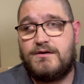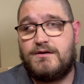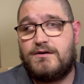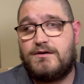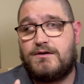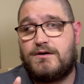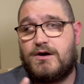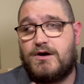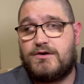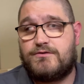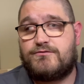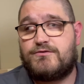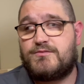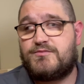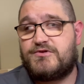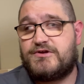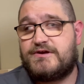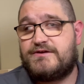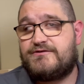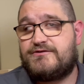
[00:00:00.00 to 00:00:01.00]
on
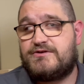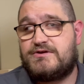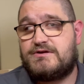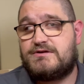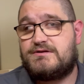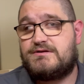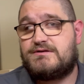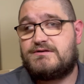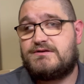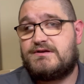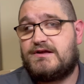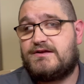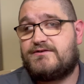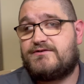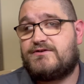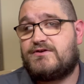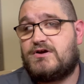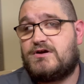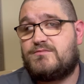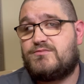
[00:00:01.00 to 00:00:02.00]
replacing
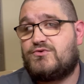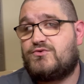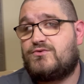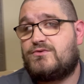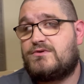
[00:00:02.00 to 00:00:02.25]
desktop or